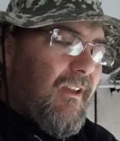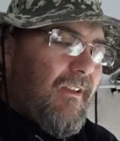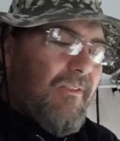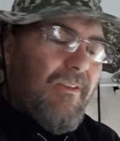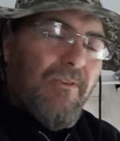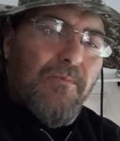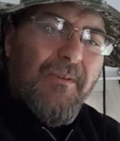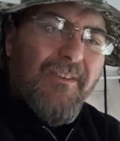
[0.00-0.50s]

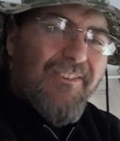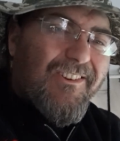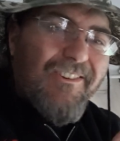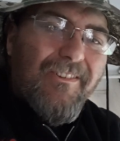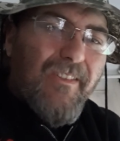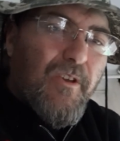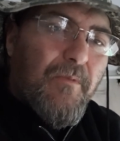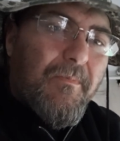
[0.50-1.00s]
This one's
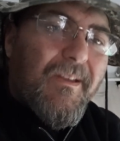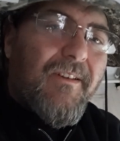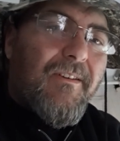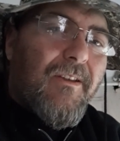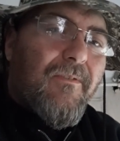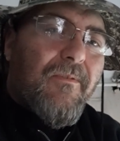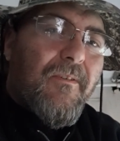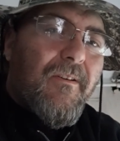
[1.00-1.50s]
just a little bit
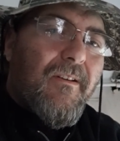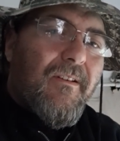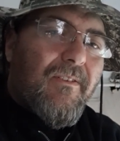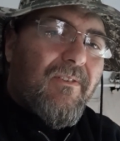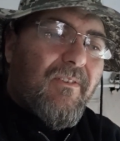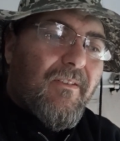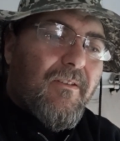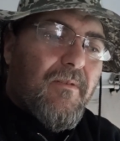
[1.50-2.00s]
different.
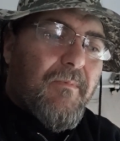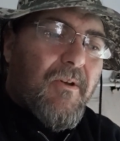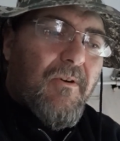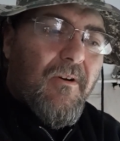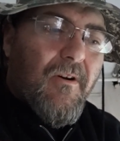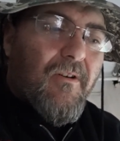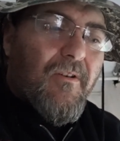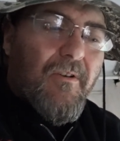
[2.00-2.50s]
It's a little bit
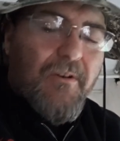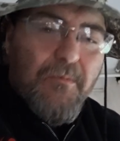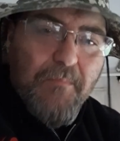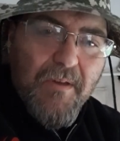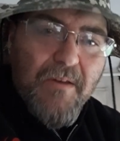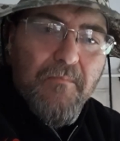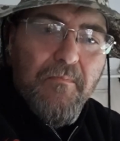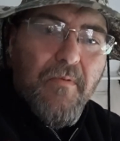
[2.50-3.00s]
harder to
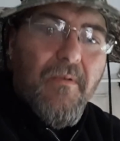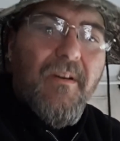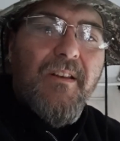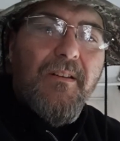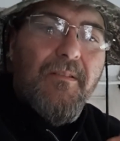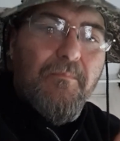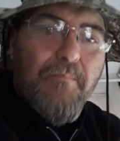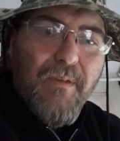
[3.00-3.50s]

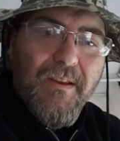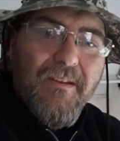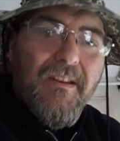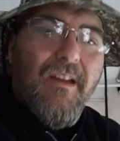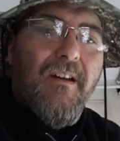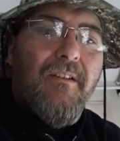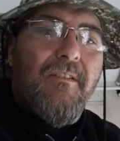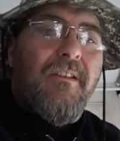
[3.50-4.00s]
pinpoint and pin
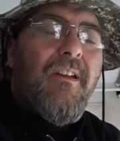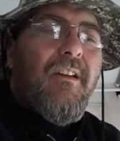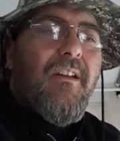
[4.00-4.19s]
down,